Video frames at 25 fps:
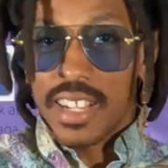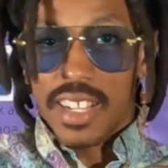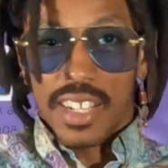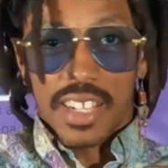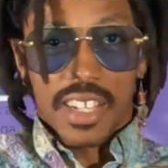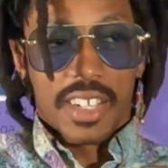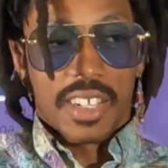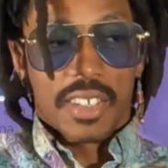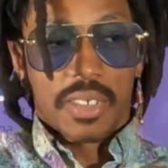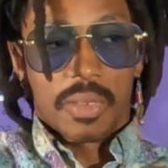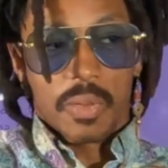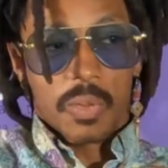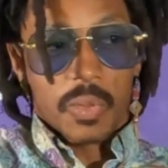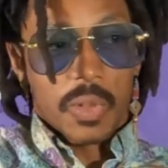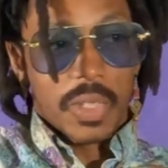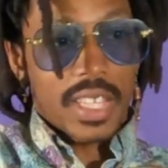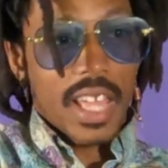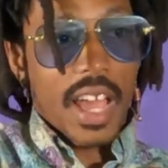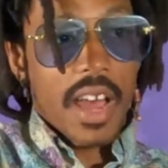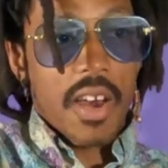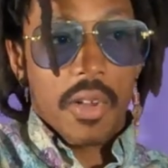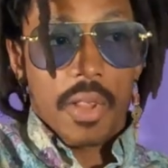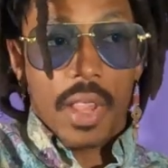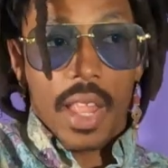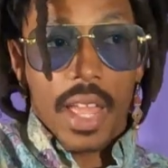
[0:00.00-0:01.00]
Or
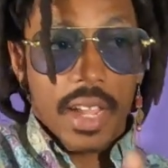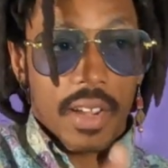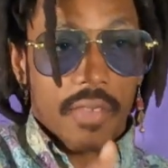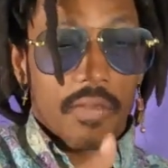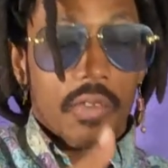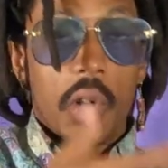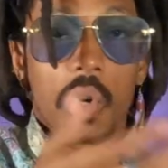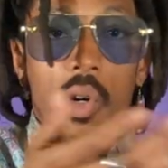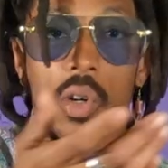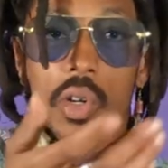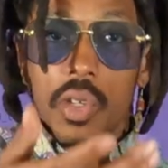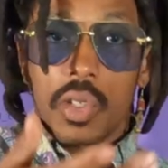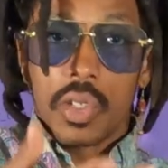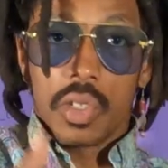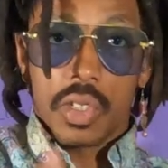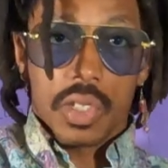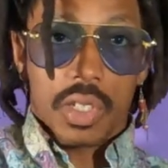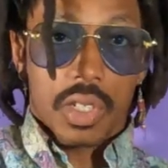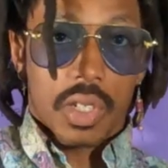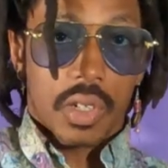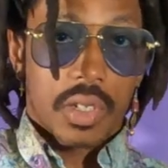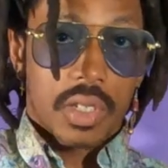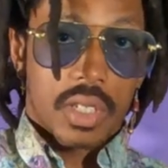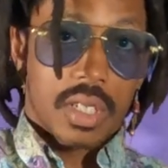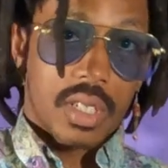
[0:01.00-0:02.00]
without like vocals.
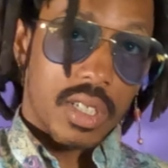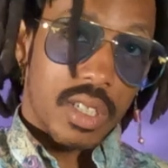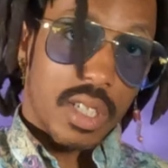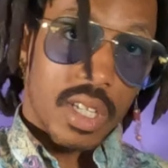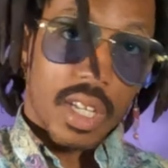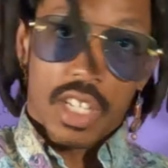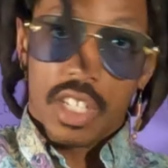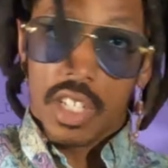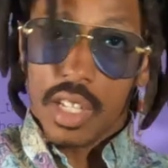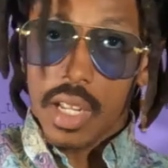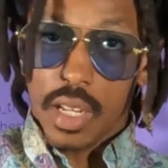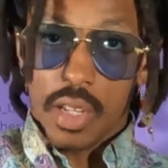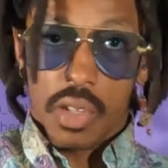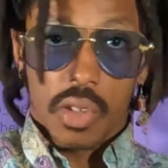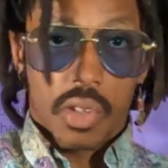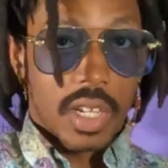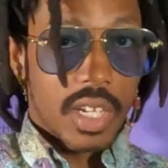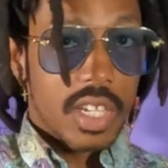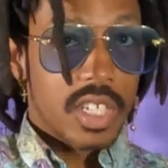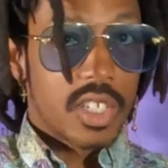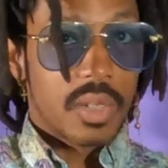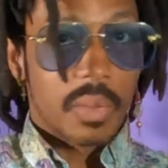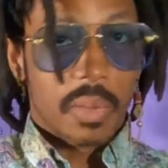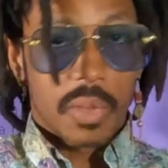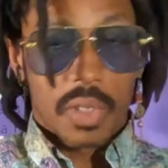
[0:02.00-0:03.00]
So it's just I do an
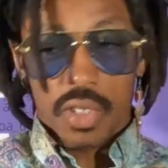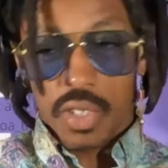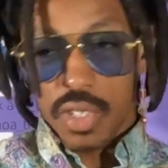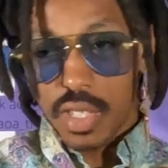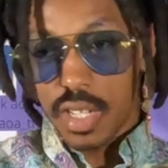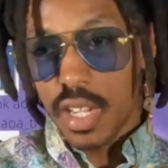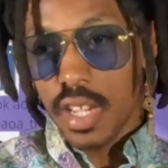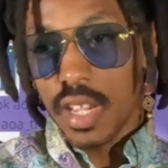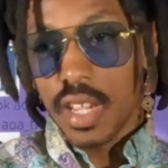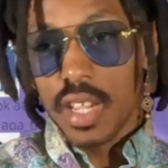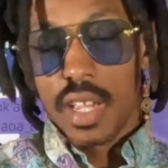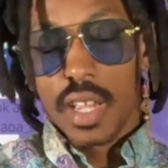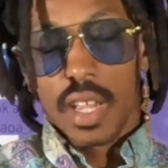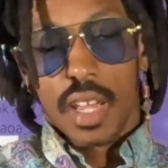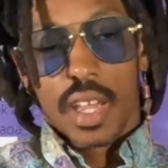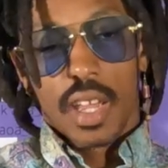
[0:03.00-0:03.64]
instrumental set,